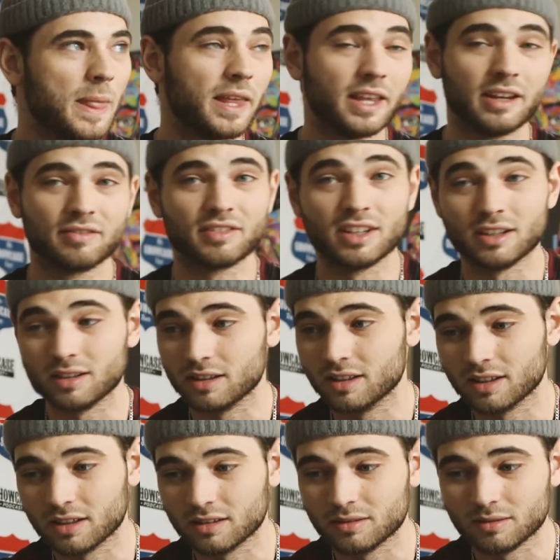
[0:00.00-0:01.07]
And if
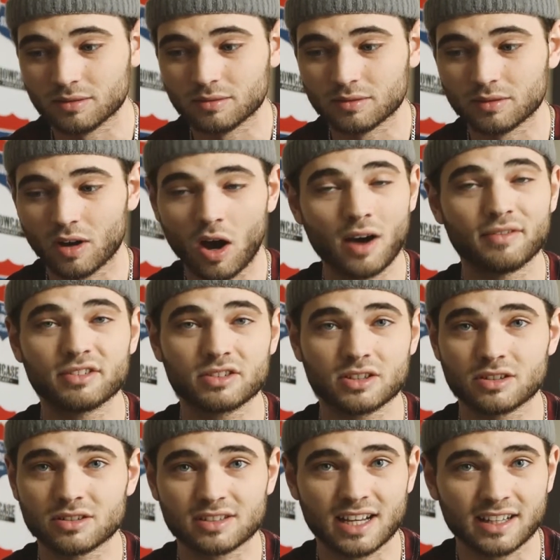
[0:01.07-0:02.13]
the
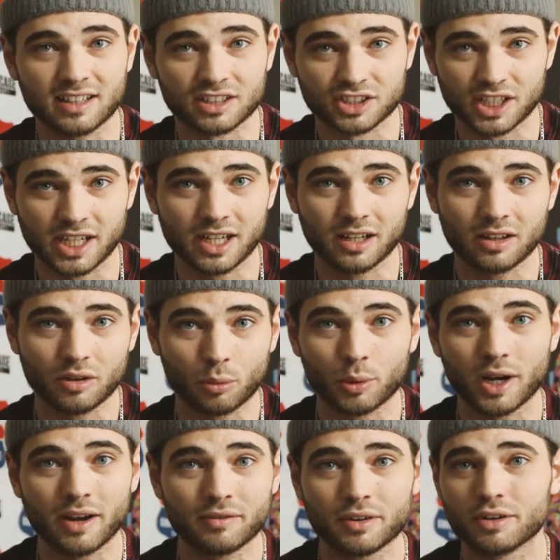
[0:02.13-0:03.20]
officers at the jail or
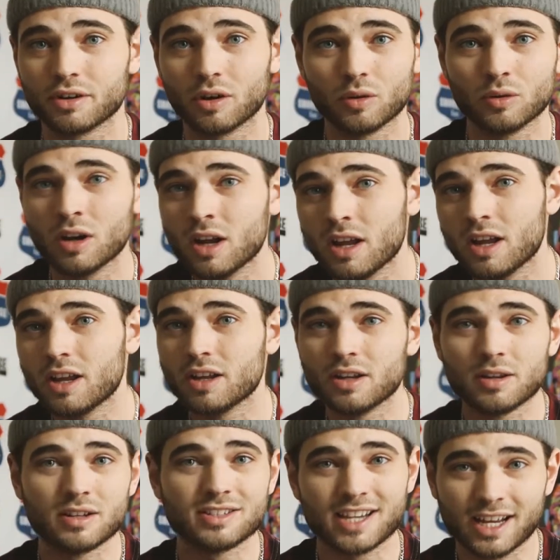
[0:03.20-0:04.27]
whatever don't
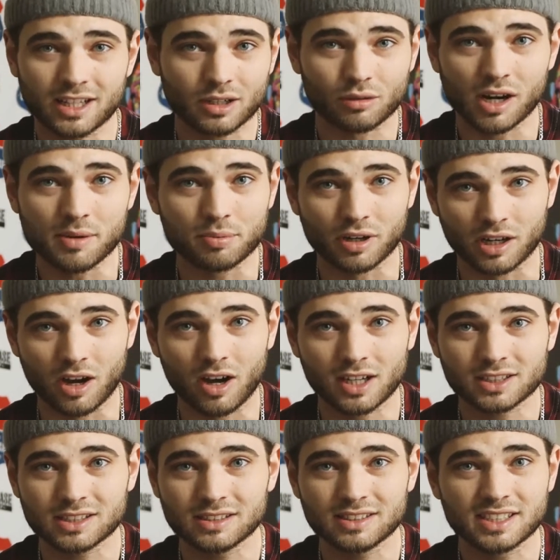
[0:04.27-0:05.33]
take the right
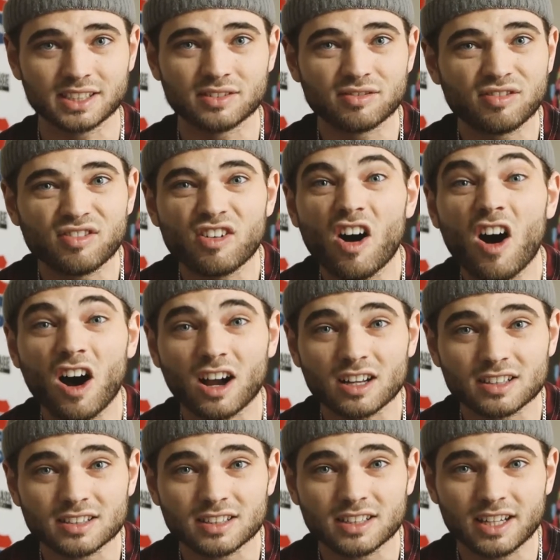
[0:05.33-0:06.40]
precautions, he's
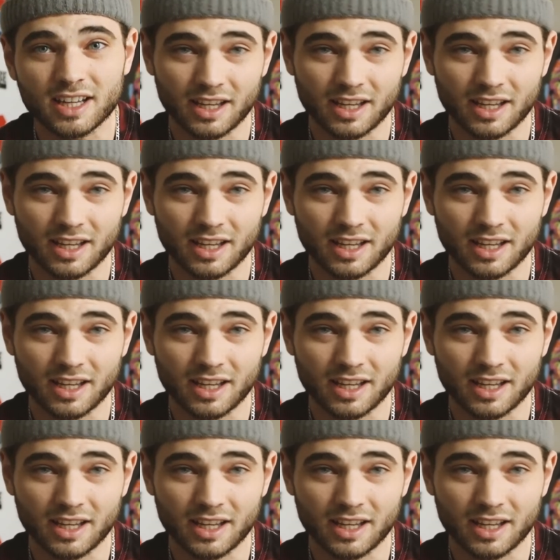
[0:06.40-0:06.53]
fucked.